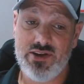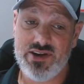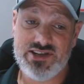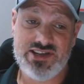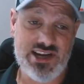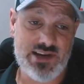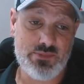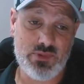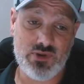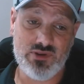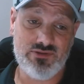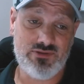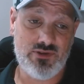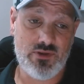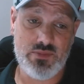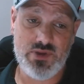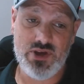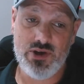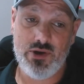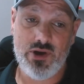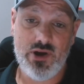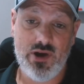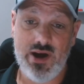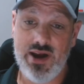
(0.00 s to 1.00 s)
example from
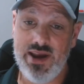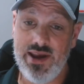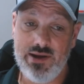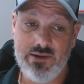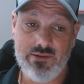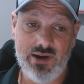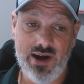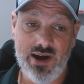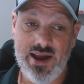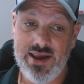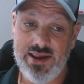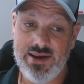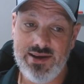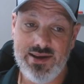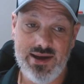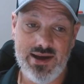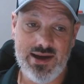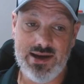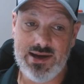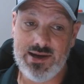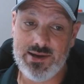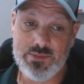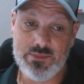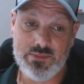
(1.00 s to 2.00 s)
Ukraine, right?
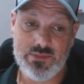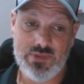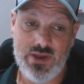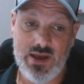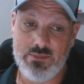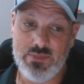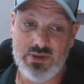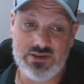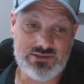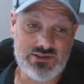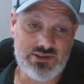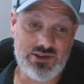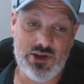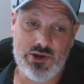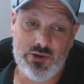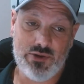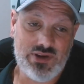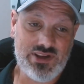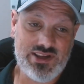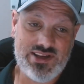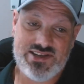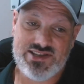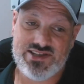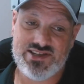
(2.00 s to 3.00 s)
I'm
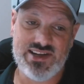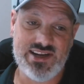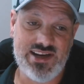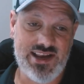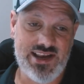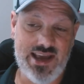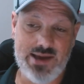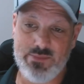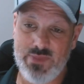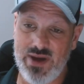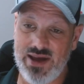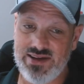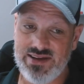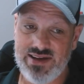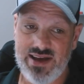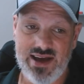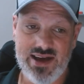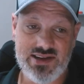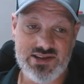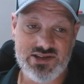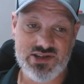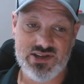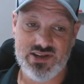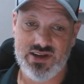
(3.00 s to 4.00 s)
literally sitting at my
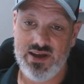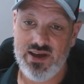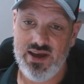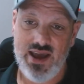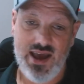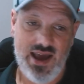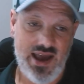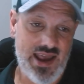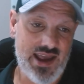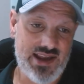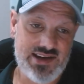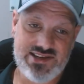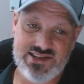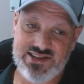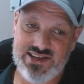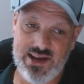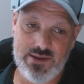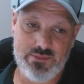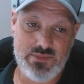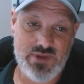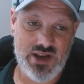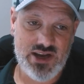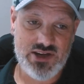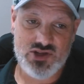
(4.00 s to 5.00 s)
desk. I had
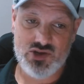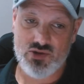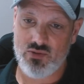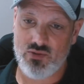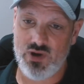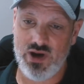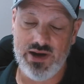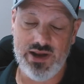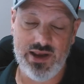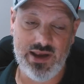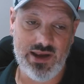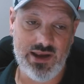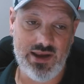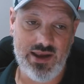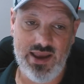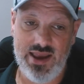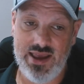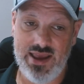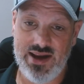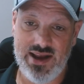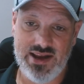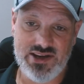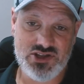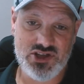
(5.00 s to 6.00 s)
Samdesk running,
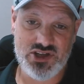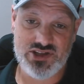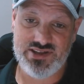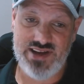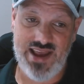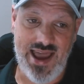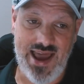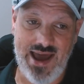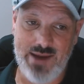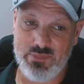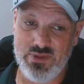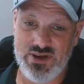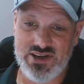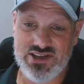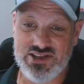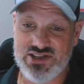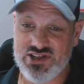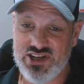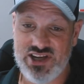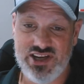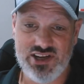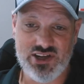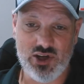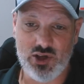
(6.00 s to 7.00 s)
and I just happened to
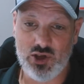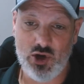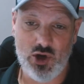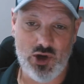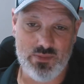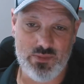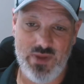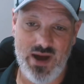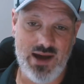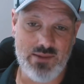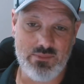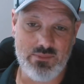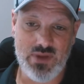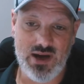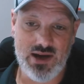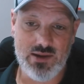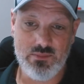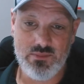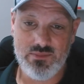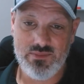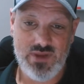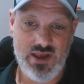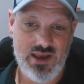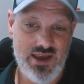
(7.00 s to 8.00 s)
see an alert pop up.
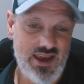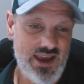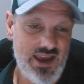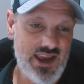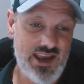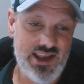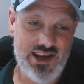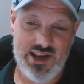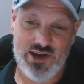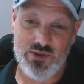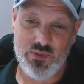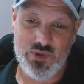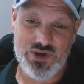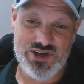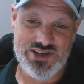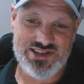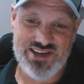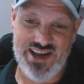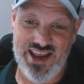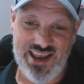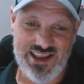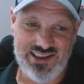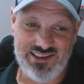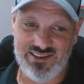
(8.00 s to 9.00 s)
And it
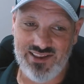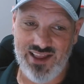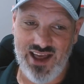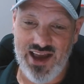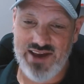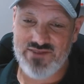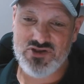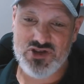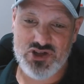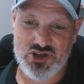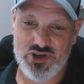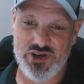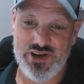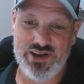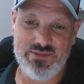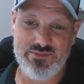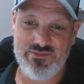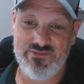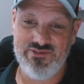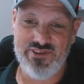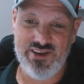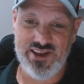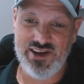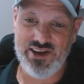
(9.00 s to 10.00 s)
was a live
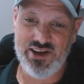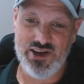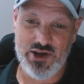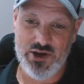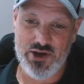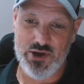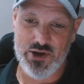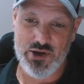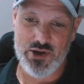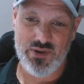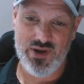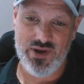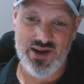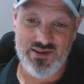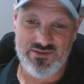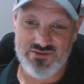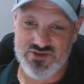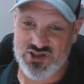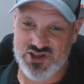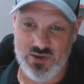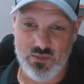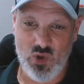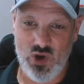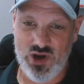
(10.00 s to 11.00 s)
stream video of
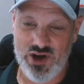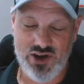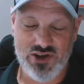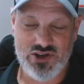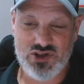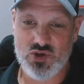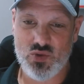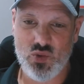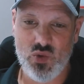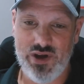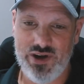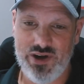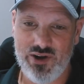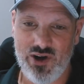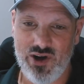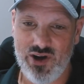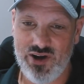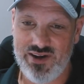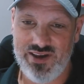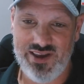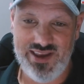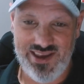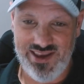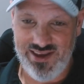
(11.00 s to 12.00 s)
someone on
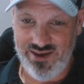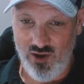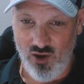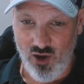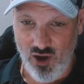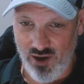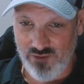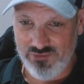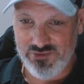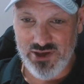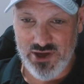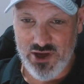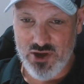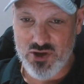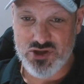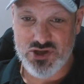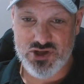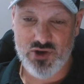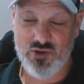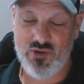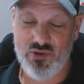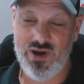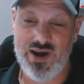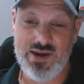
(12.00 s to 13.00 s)
Twitter off the
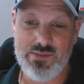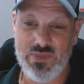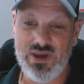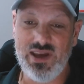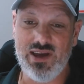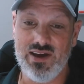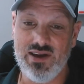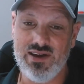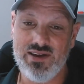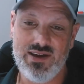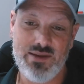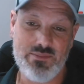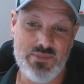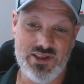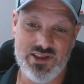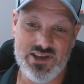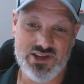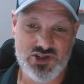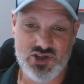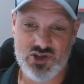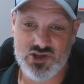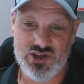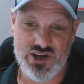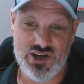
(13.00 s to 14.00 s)
coast of Crimea. I mean,
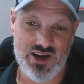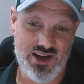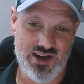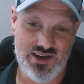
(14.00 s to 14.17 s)
this was